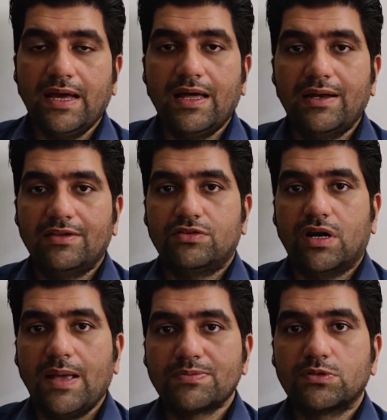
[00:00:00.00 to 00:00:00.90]
unless
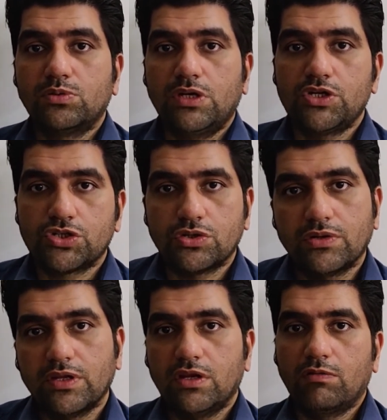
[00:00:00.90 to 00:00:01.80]
you're absolutely
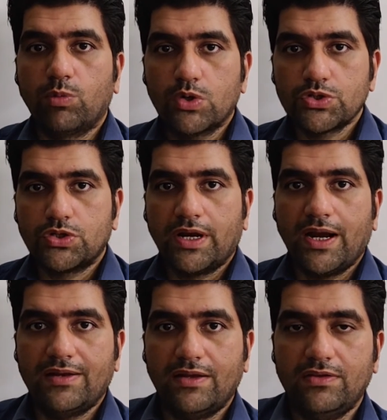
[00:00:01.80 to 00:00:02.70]
sure that you have washed your
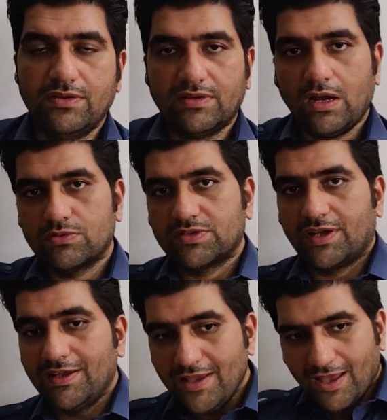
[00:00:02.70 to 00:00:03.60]
hand and just
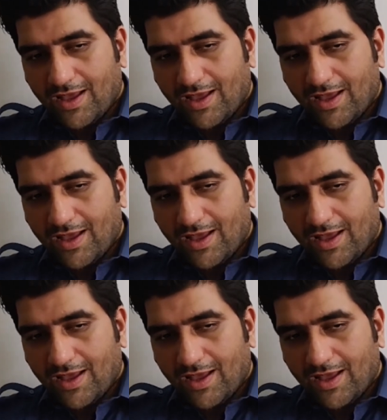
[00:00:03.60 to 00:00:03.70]
outside